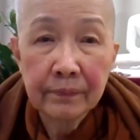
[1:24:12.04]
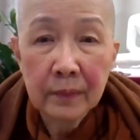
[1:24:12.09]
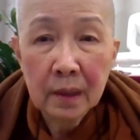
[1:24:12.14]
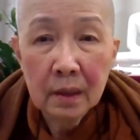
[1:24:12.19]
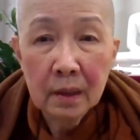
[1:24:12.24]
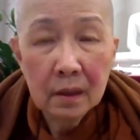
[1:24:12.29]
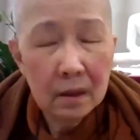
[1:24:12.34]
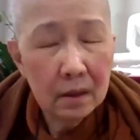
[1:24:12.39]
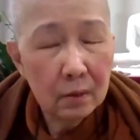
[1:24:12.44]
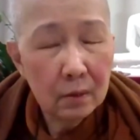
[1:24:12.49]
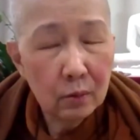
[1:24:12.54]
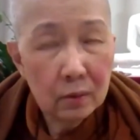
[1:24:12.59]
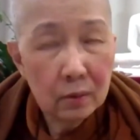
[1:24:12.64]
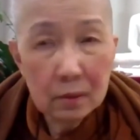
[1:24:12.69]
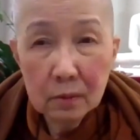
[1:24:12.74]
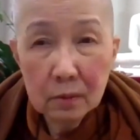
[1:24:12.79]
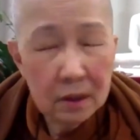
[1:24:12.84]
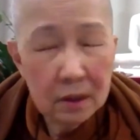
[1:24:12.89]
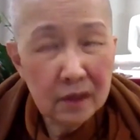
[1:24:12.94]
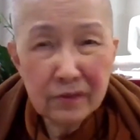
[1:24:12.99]

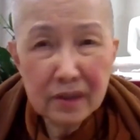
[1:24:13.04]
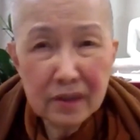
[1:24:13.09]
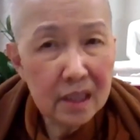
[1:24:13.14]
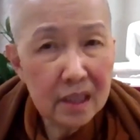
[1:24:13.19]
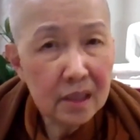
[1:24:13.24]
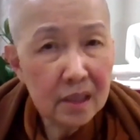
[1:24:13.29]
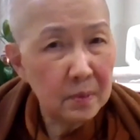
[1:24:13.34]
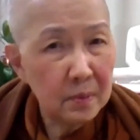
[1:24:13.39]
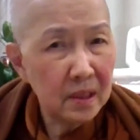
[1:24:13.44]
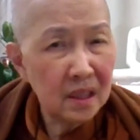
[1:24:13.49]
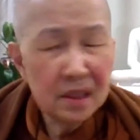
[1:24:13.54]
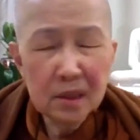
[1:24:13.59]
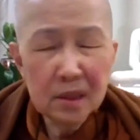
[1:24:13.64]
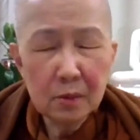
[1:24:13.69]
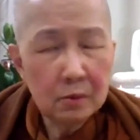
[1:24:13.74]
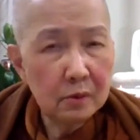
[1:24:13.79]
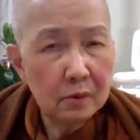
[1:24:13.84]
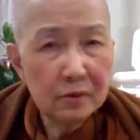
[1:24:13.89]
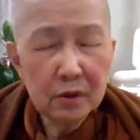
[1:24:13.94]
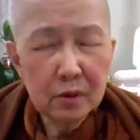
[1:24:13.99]
Even as the monastic,
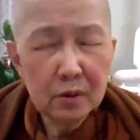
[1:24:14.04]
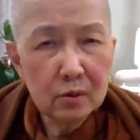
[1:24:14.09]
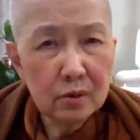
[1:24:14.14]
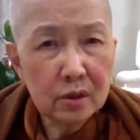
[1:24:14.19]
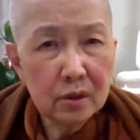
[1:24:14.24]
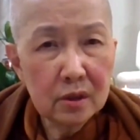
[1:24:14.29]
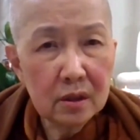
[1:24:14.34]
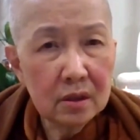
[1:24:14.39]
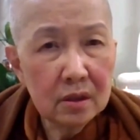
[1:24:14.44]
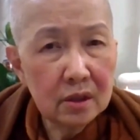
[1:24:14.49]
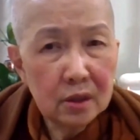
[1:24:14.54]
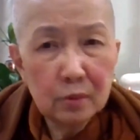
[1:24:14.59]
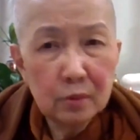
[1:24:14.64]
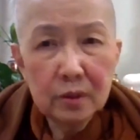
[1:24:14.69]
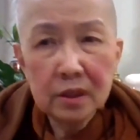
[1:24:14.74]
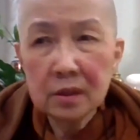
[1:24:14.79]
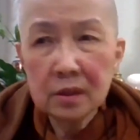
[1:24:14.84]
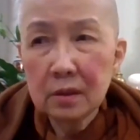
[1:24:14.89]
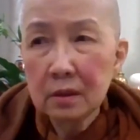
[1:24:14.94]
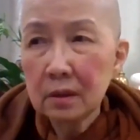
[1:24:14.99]
we were so shocked. She was
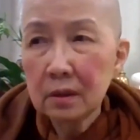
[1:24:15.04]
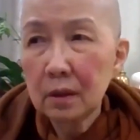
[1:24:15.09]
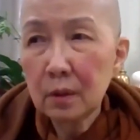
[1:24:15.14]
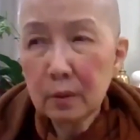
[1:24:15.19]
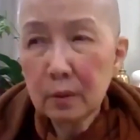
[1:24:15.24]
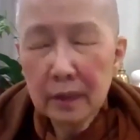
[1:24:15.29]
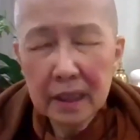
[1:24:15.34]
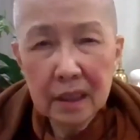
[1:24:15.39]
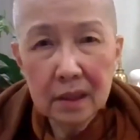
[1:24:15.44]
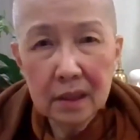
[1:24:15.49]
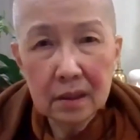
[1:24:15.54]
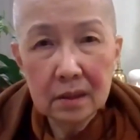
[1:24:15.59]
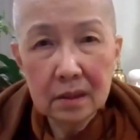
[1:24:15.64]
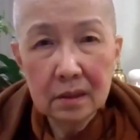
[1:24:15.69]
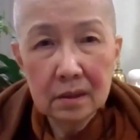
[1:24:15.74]
all right.